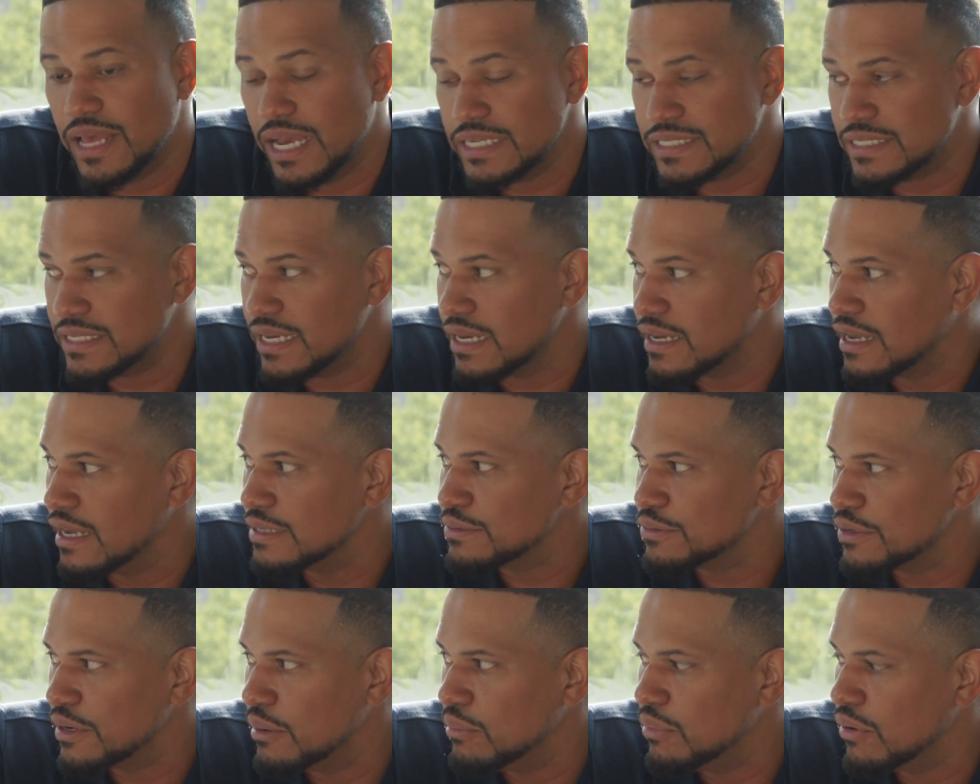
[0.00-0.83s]
that shit
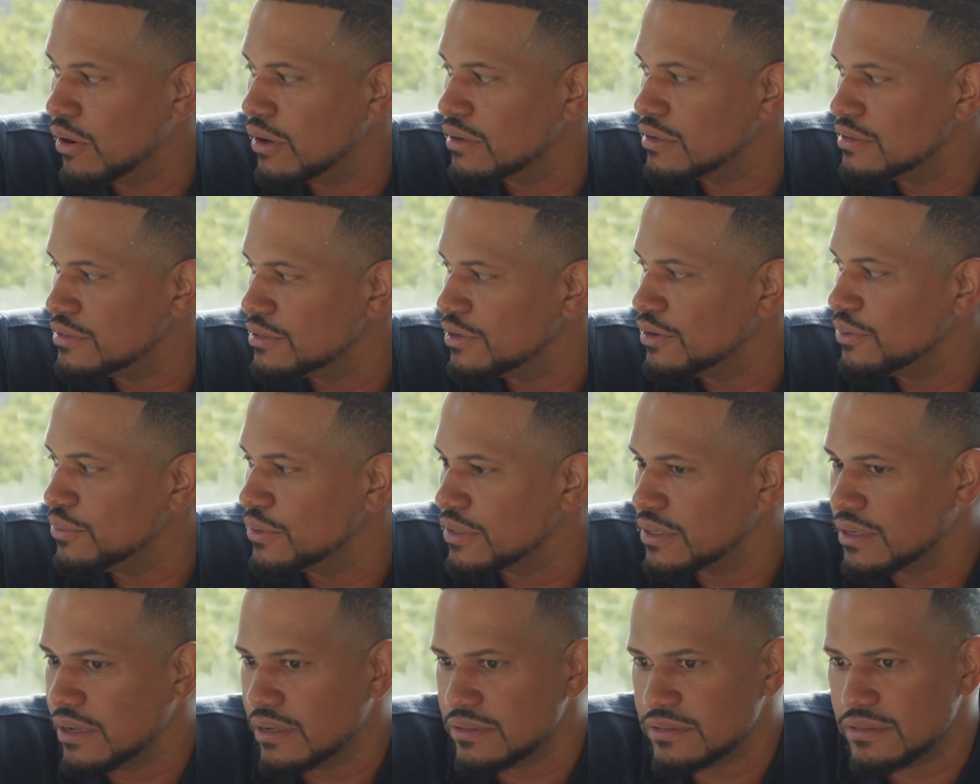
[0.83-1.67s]
comes with a burden though,
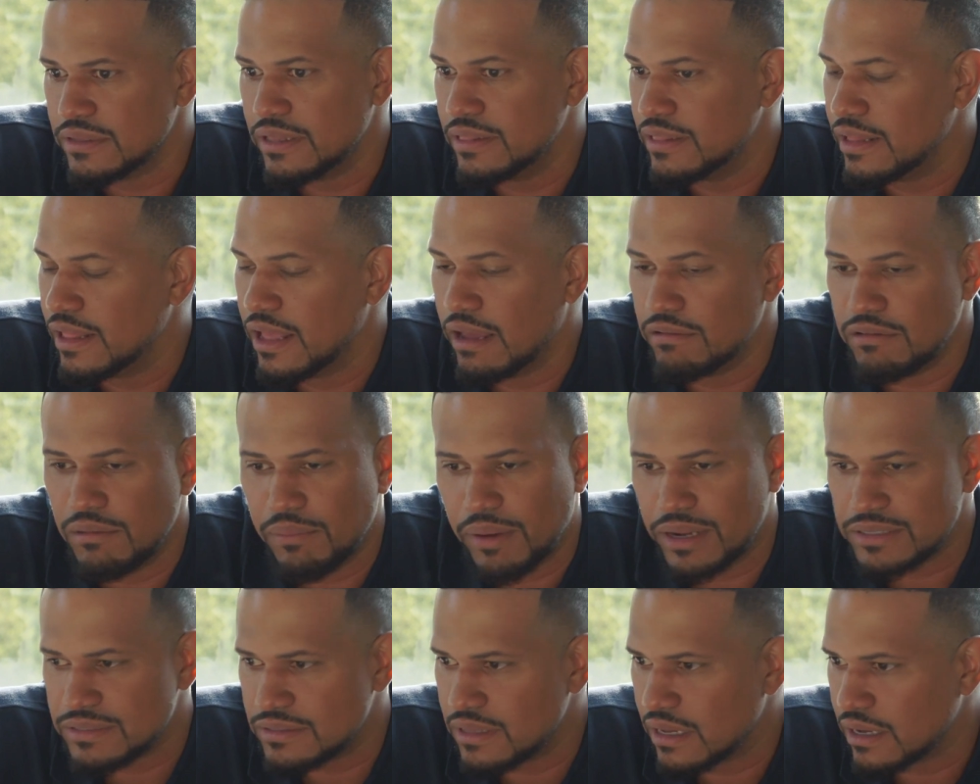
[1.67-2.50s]
because
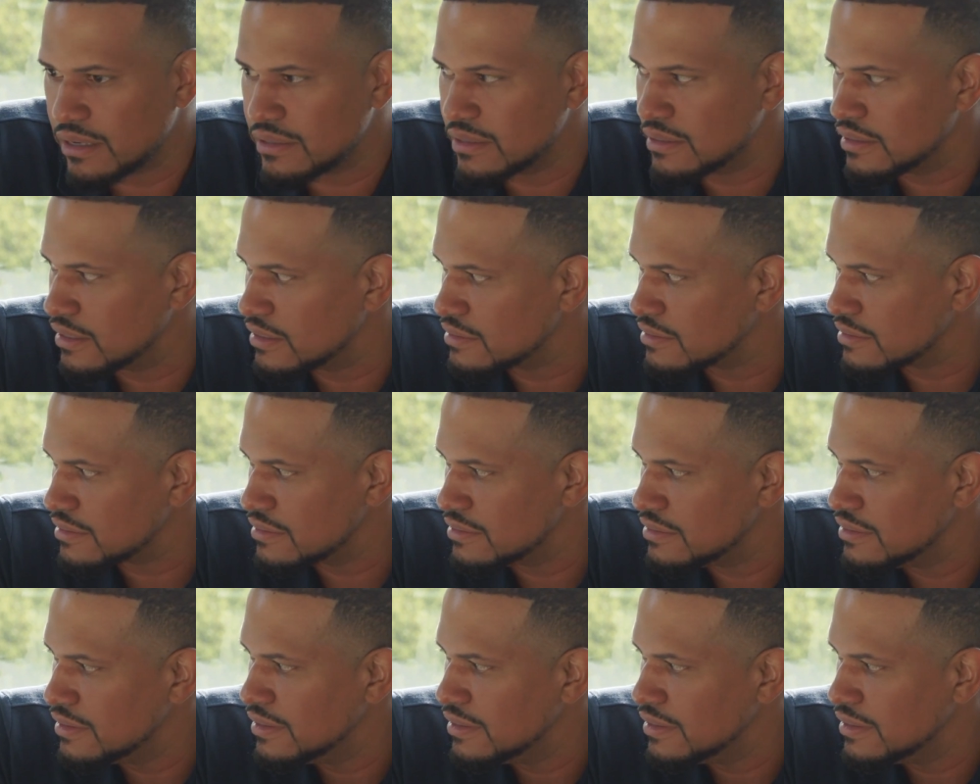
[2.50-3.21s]
everybody's not gonna listen.